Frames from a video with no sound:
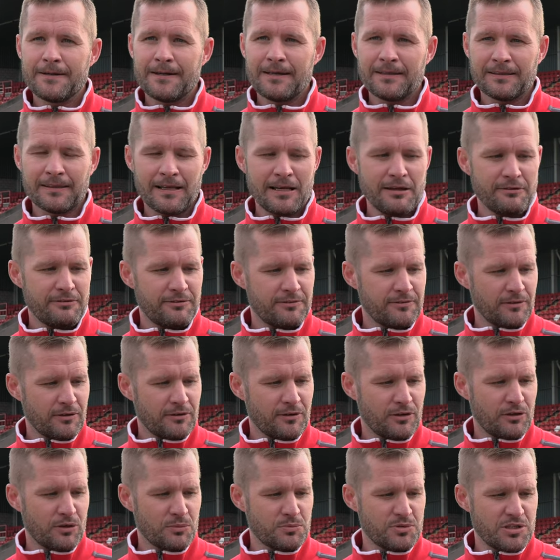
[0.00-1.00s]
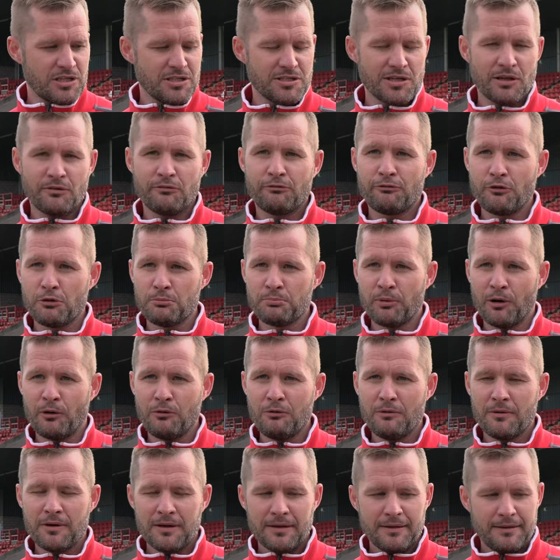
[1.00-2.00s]
in life, nothing comes easy in
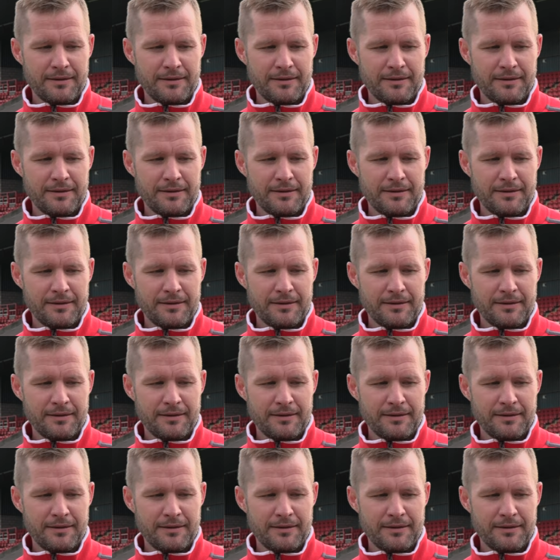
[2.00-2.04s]
football,